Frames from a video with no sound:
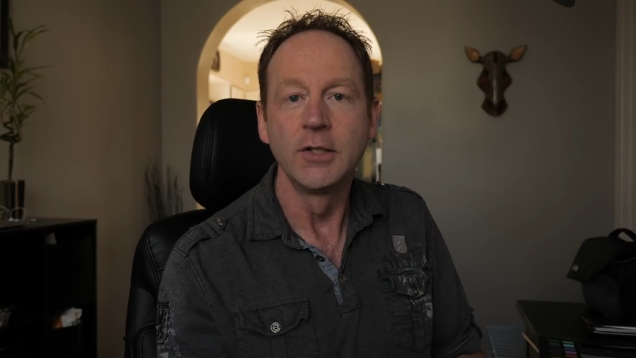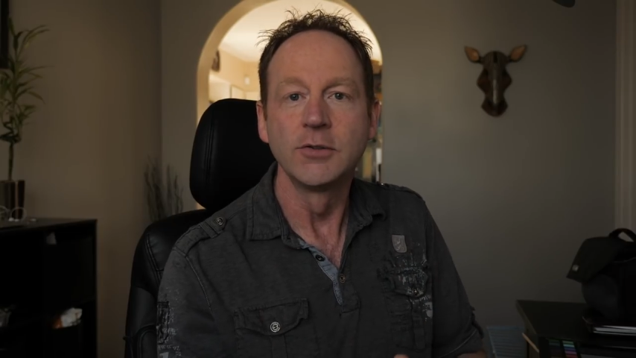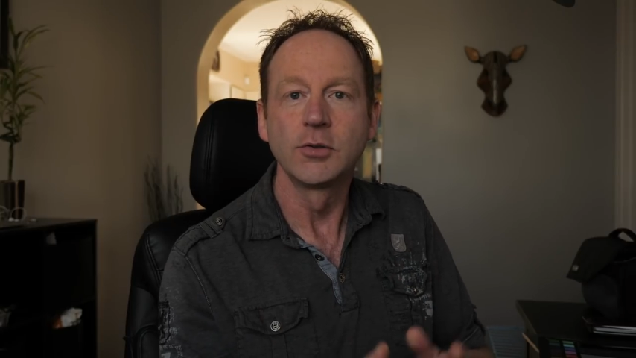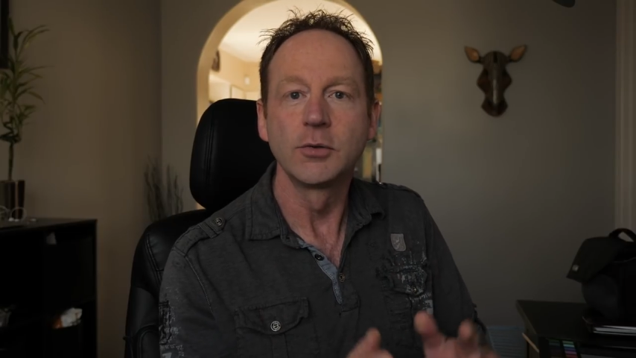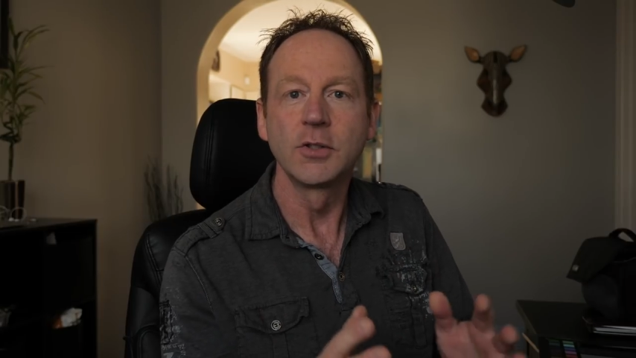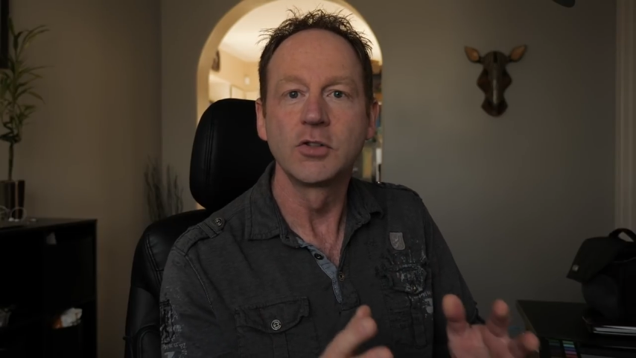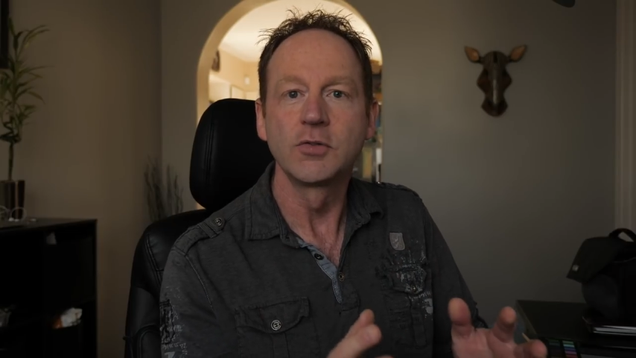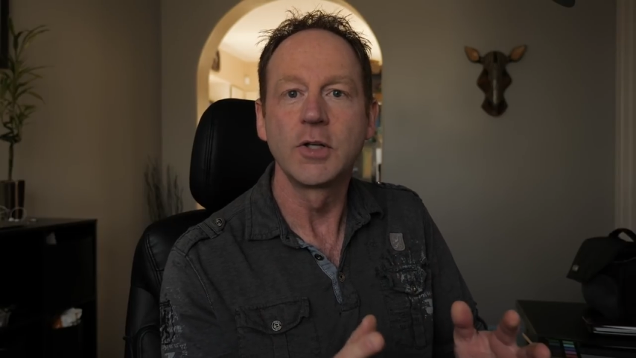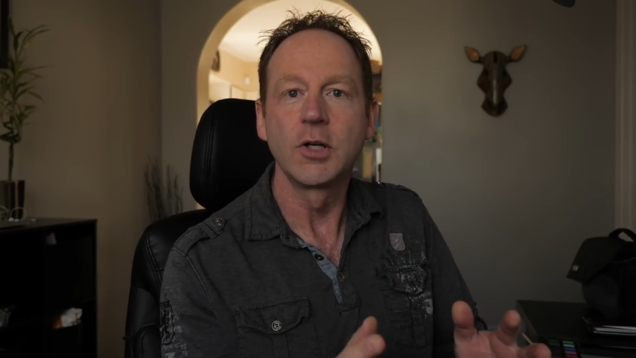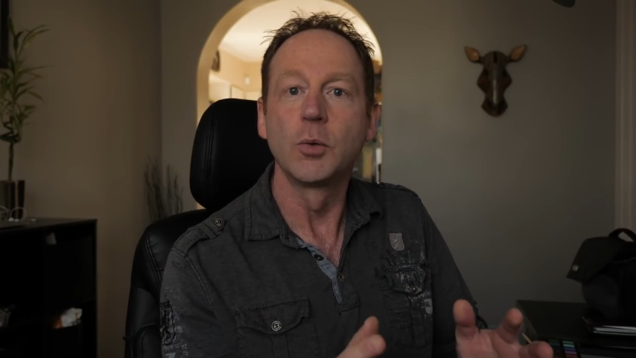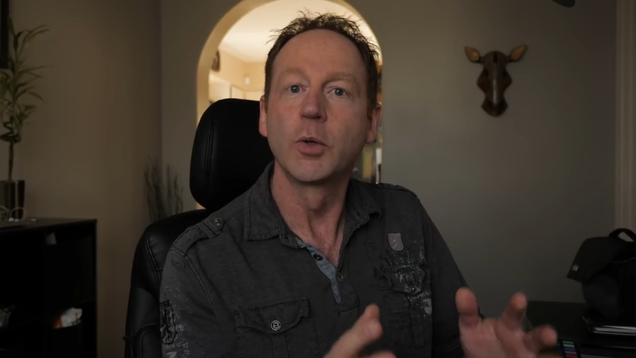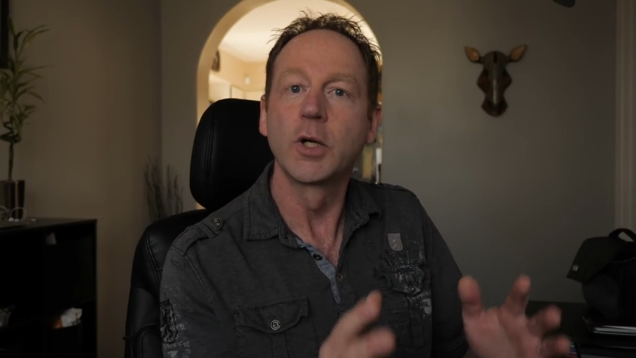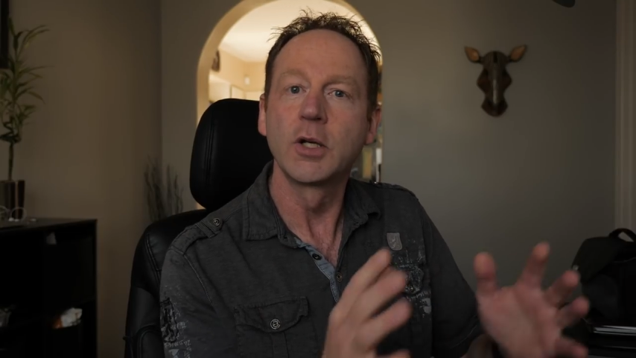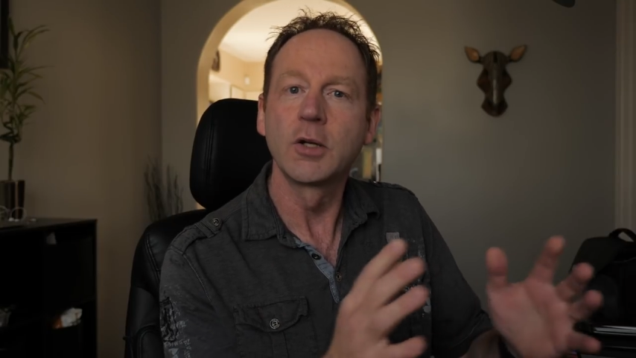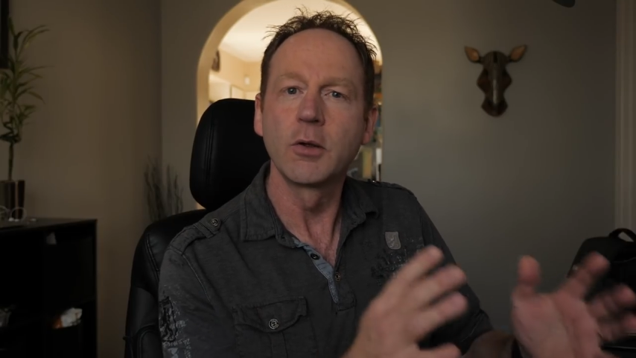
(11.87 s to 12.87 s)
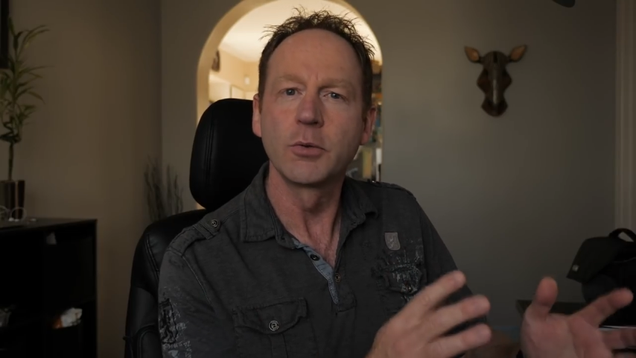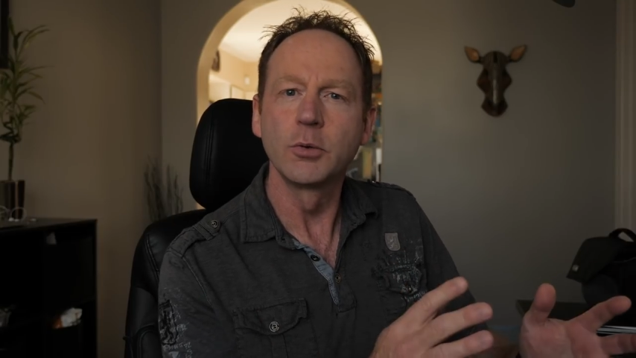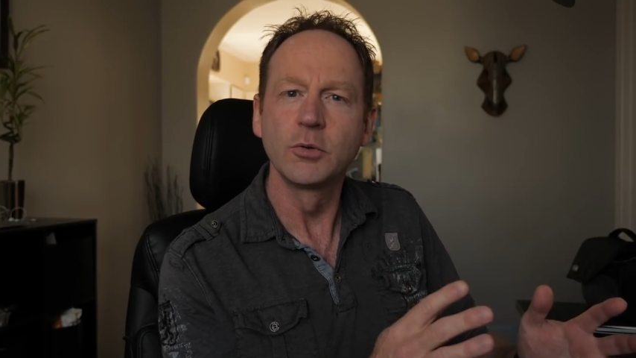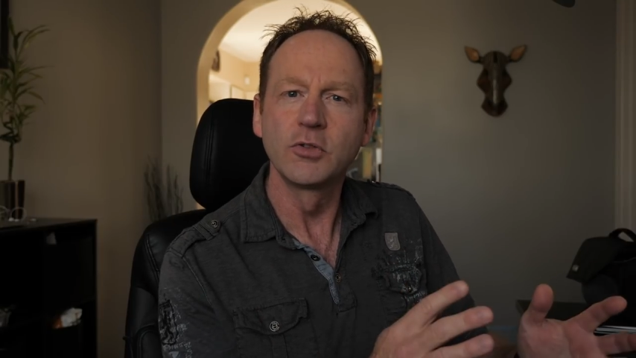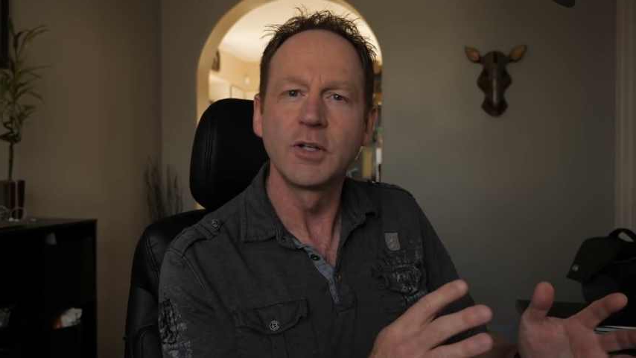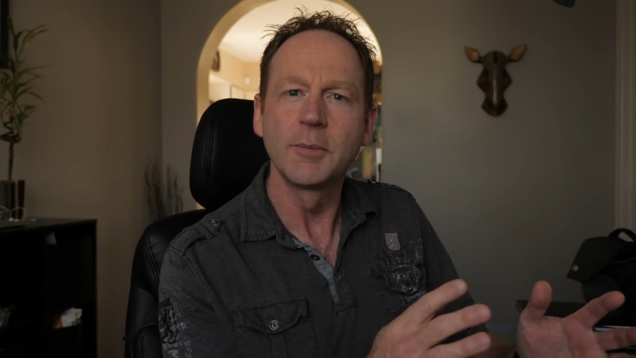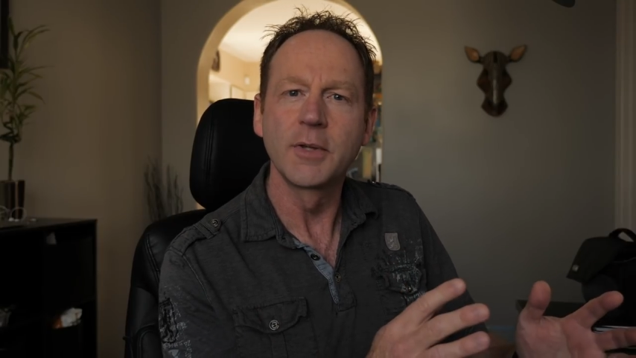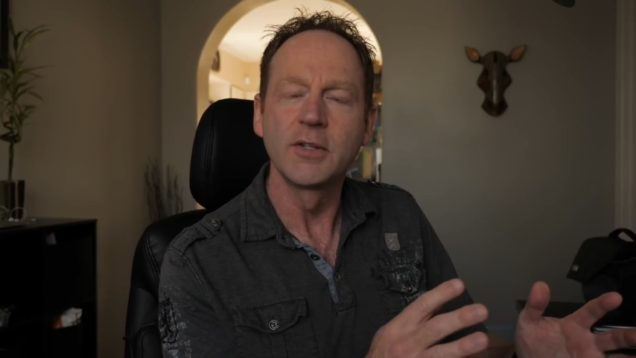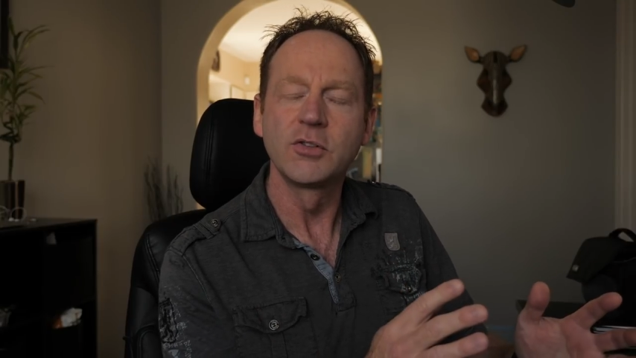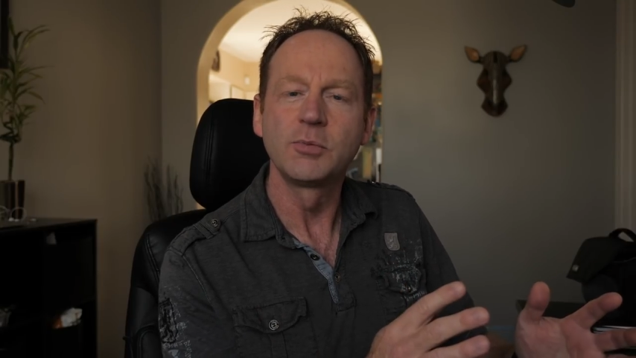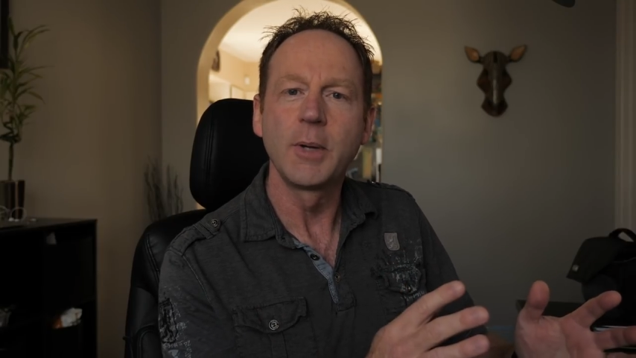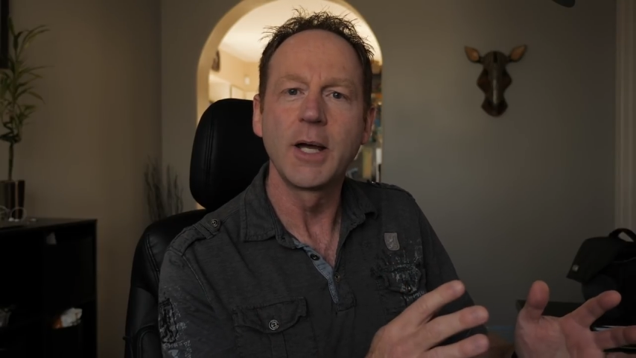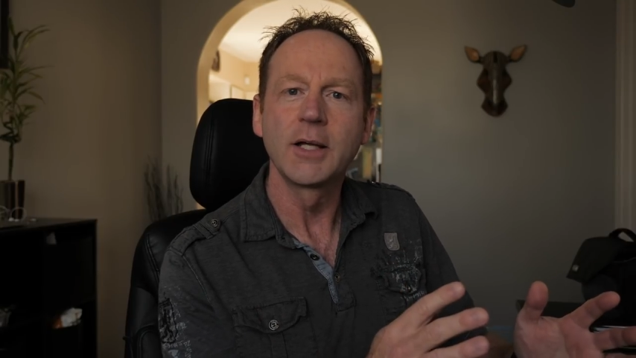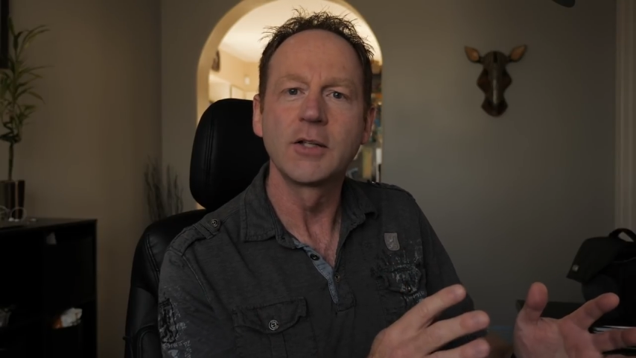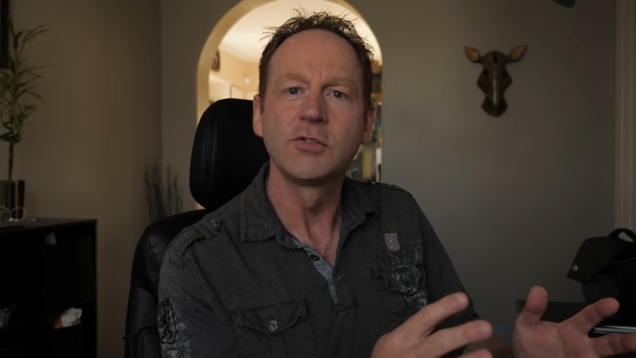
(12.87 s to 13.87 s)
So in this video, we're going to go through some of the
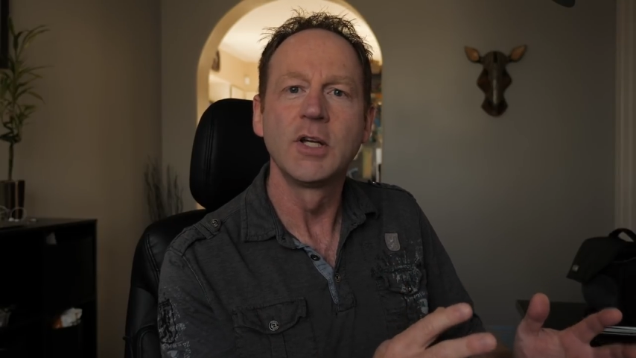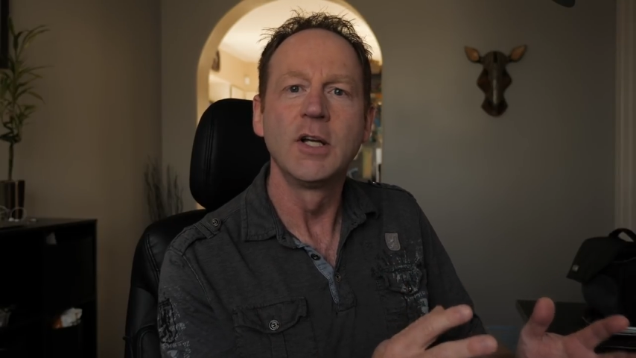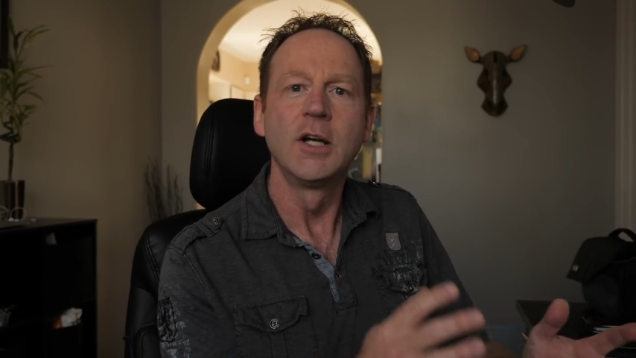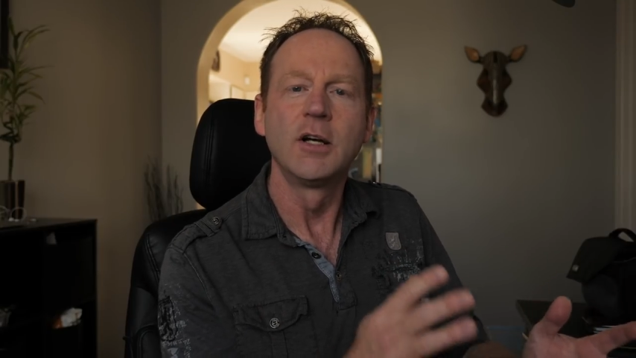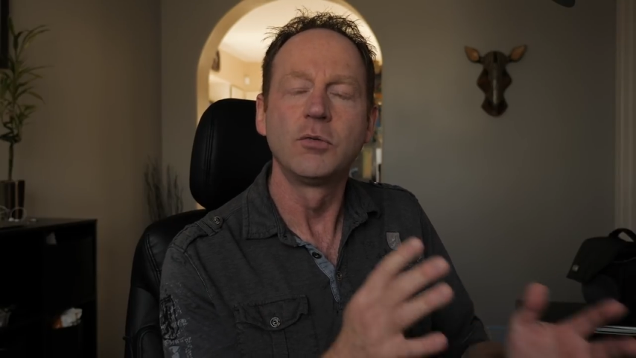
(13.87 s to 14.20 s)
specs,